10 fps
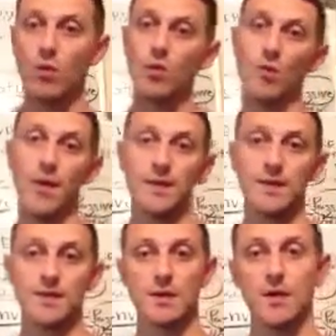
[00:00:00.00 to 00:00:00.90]
or they'll bet that
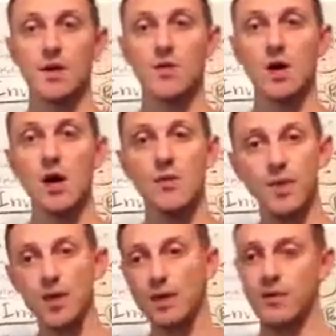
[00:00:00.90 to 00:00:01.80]
it's going to go up,
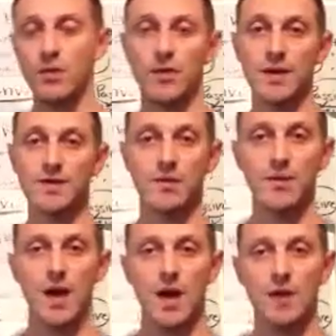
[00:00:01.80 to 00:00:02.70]
3 months from
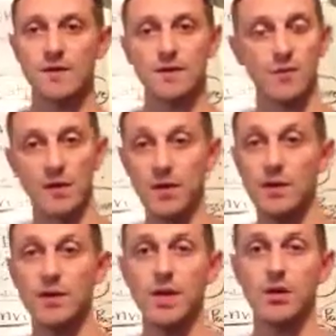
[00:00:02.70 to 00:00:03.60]
now. It's
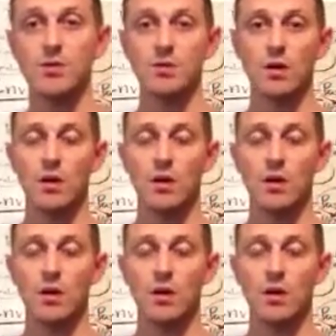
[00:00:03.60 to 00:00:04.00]
completely legal.